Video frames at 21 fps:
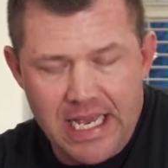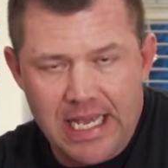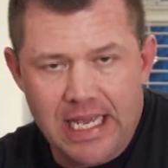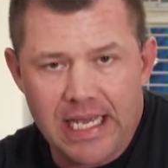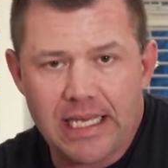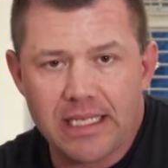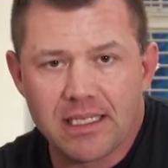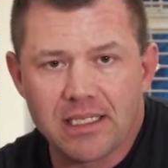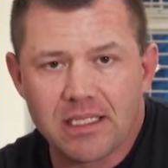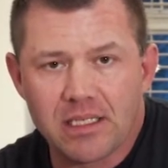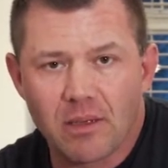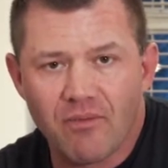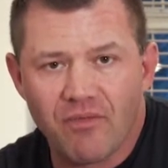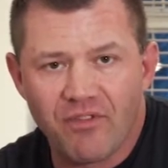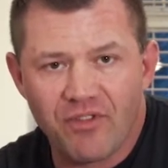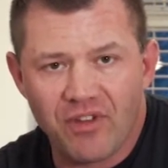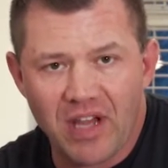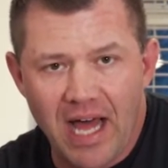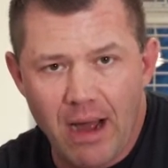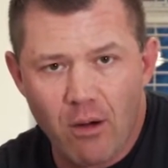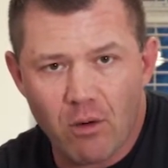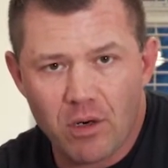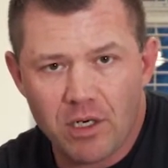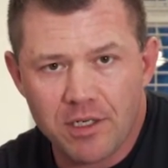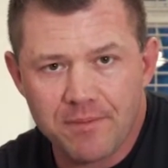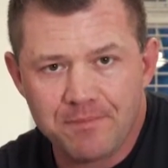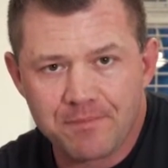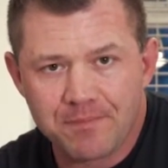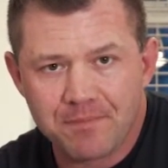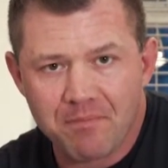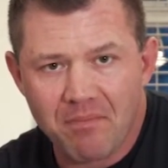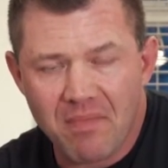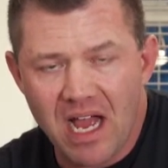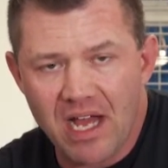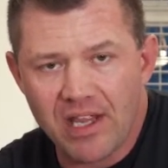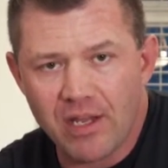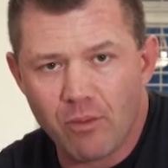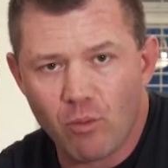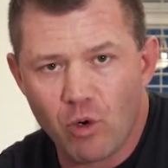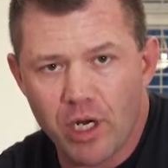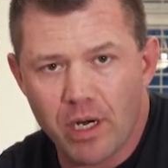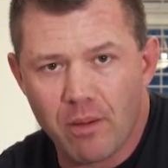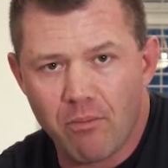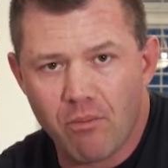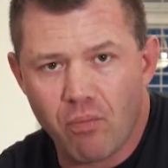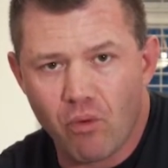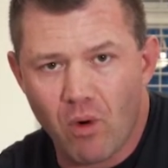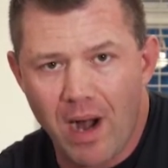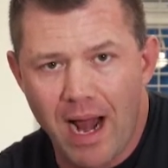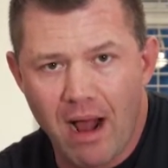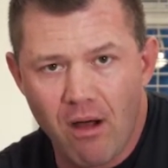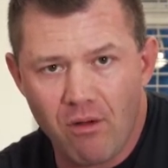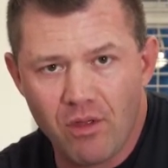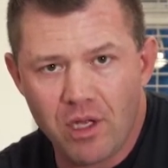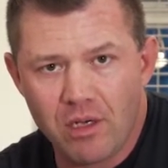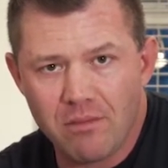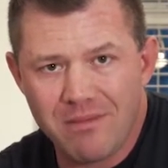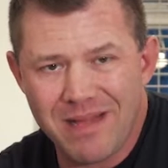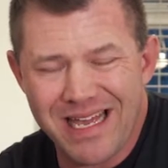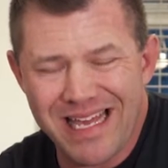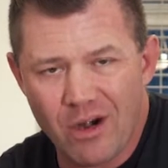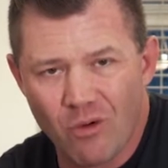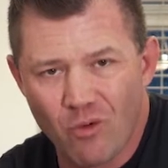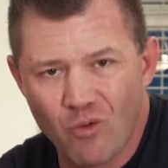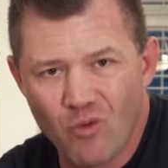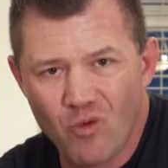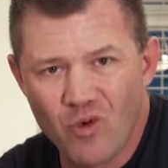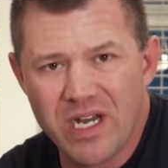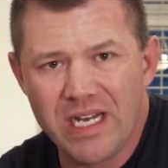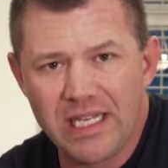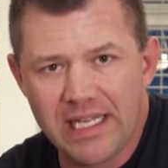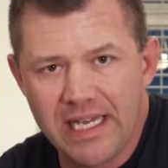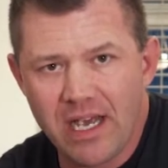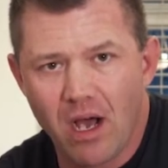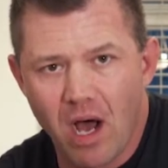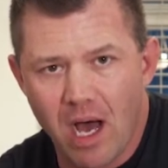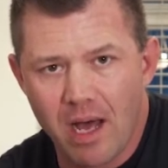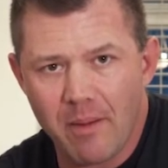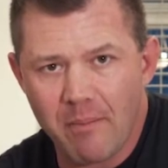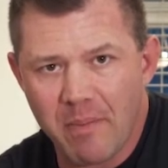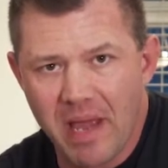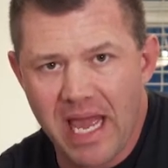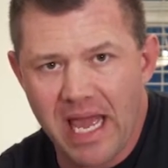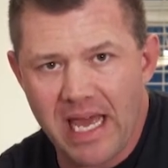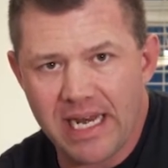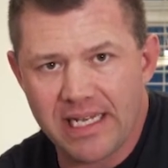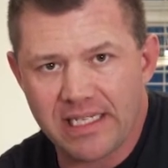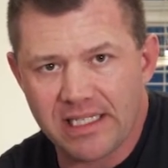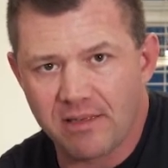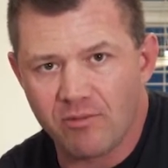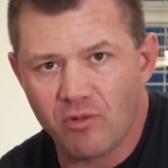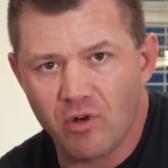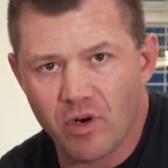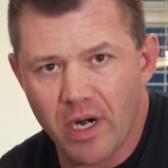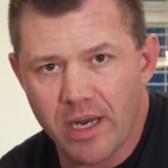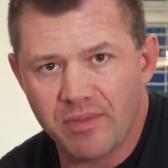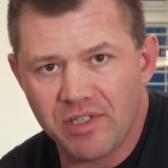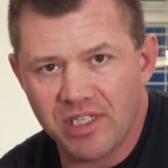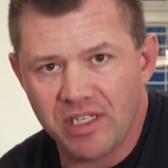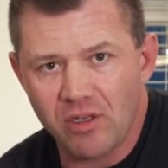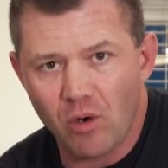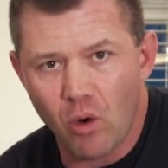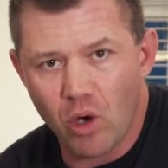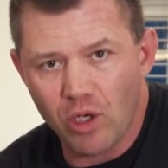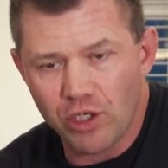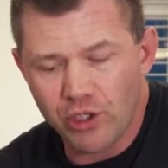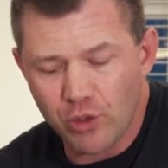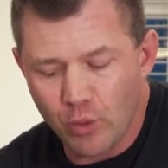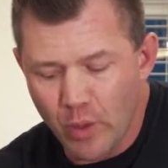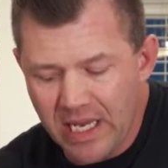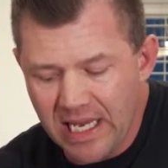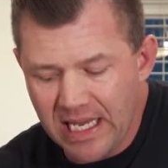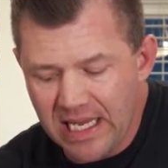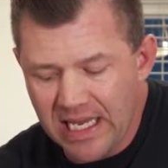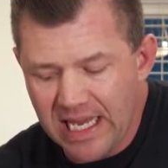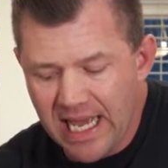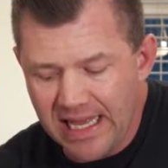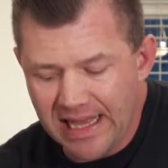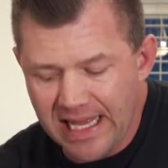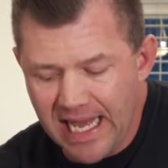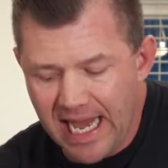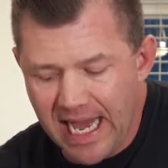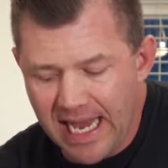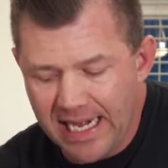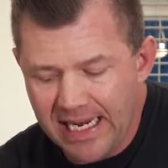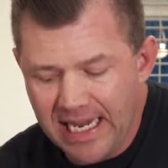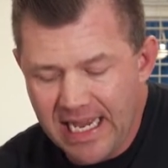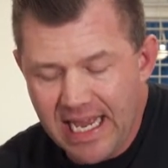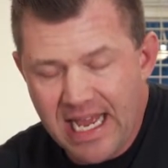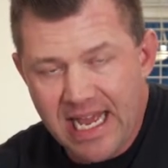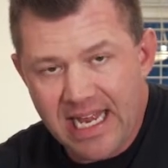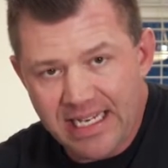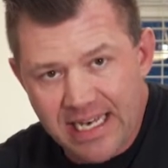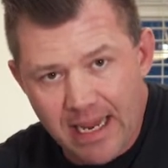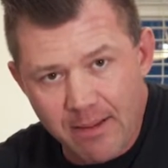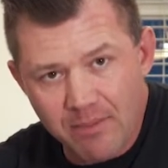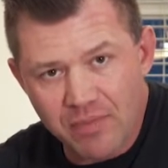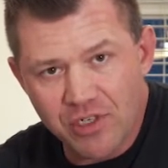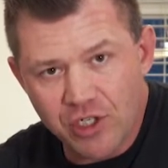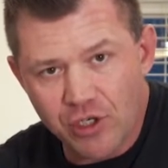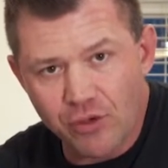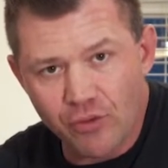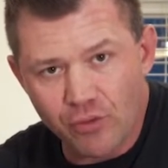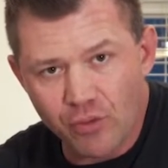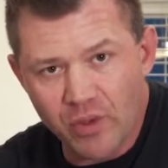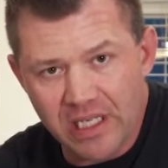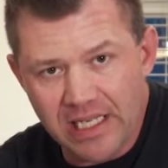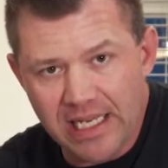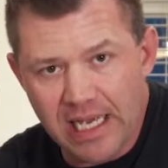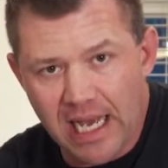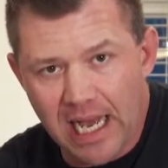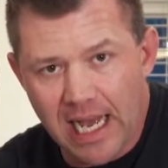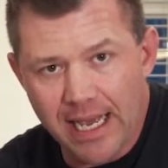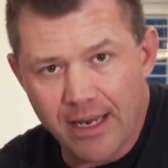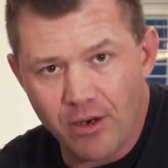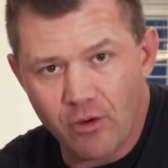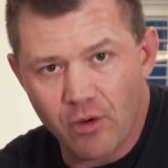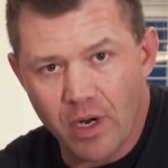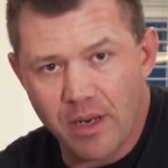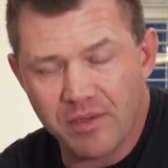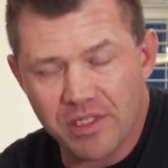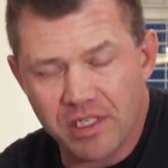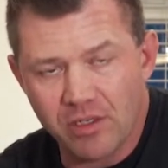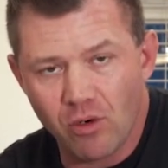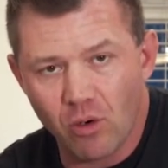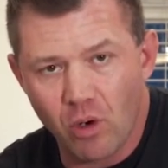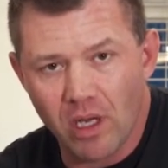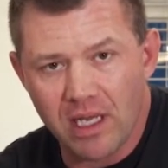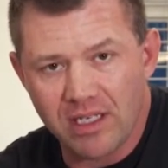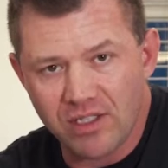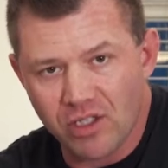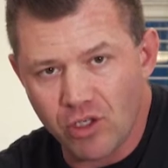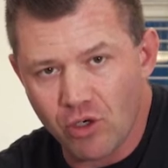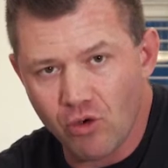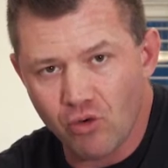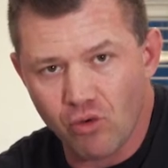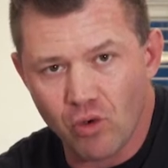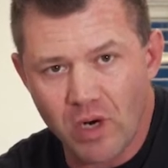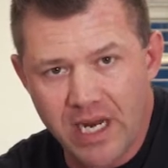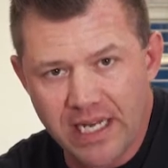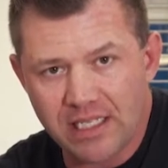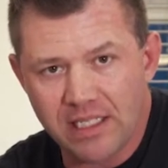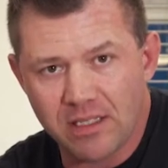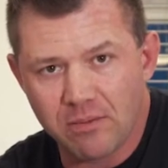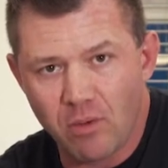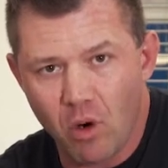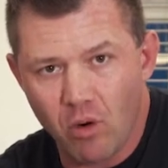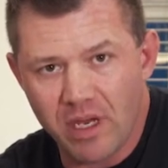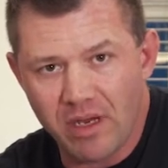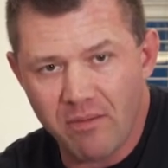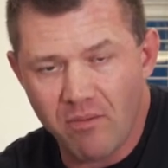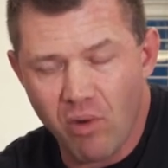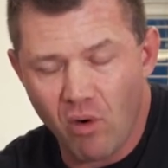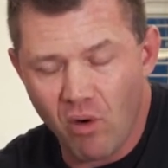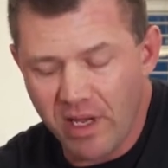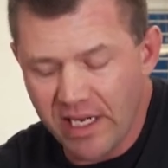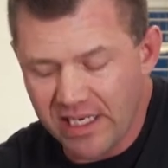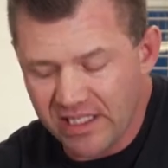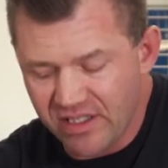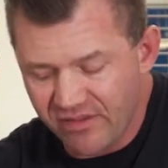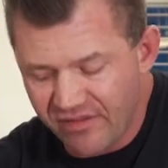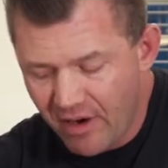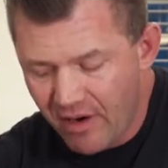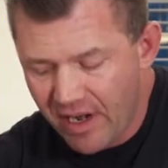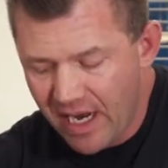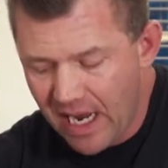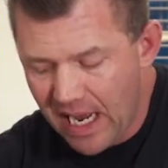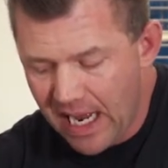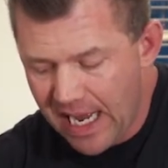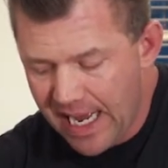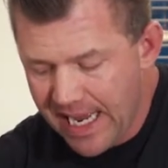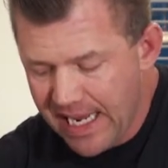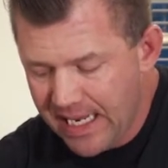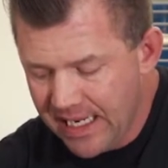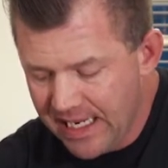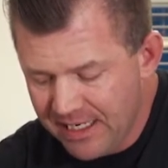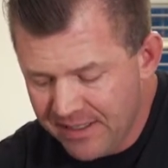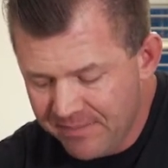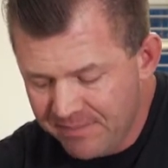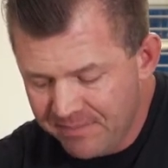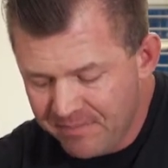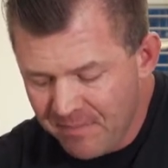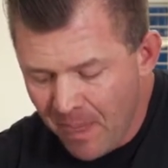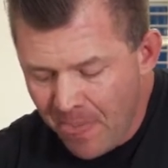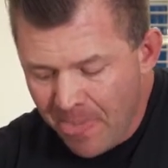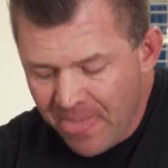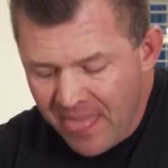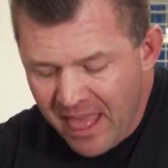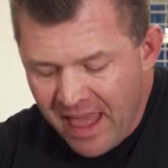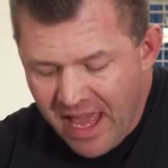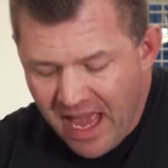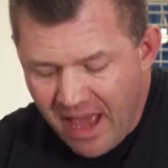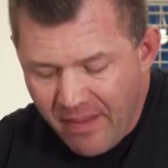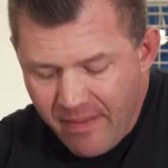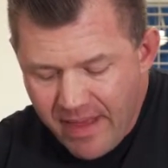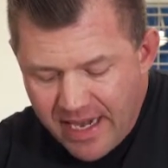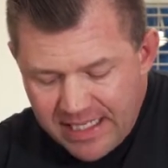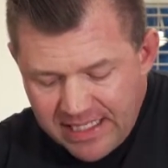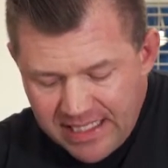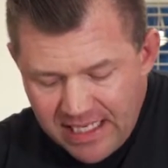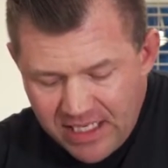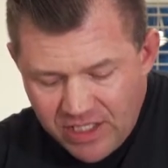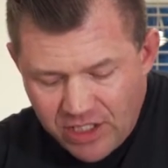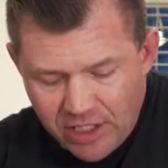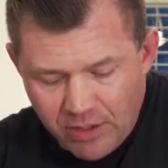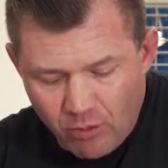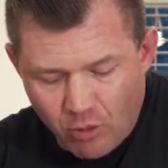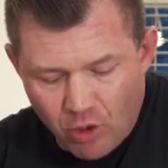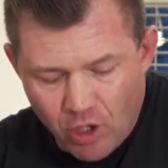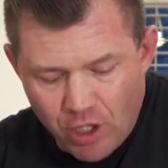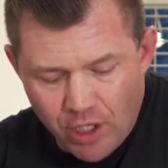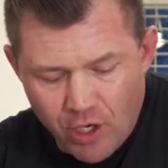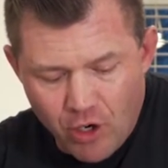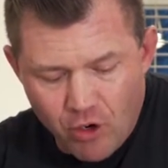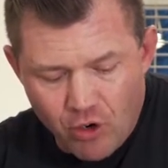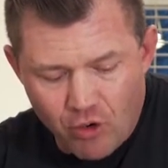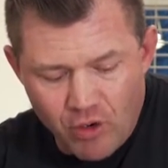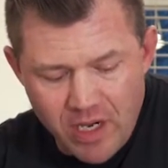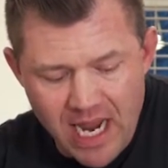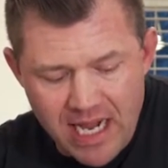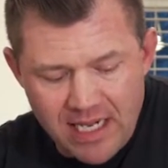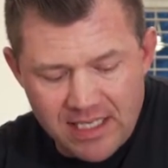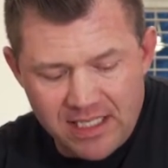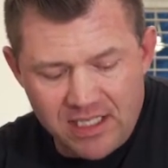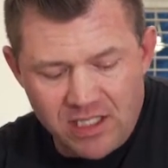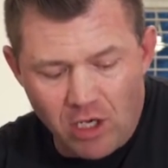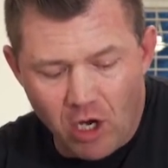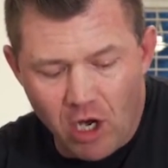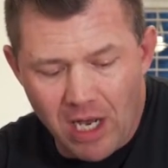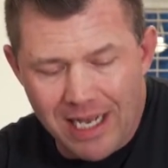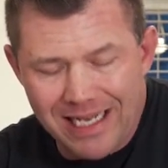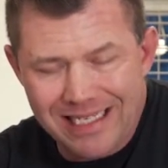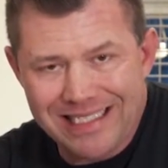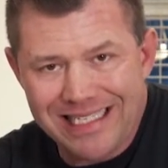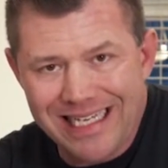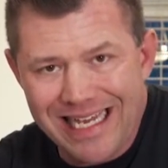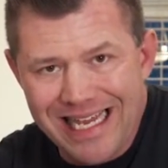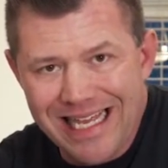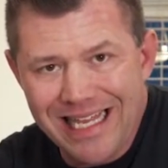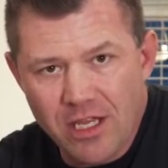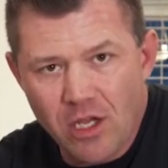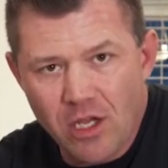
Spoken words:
in some flour, and then we're gonna brown them in a really hot pan in some grapeseed oil so we can get that temperature really high. Grapeseed oil has a great smoking point, it's very high. And then essentially we're gonna create a sauce in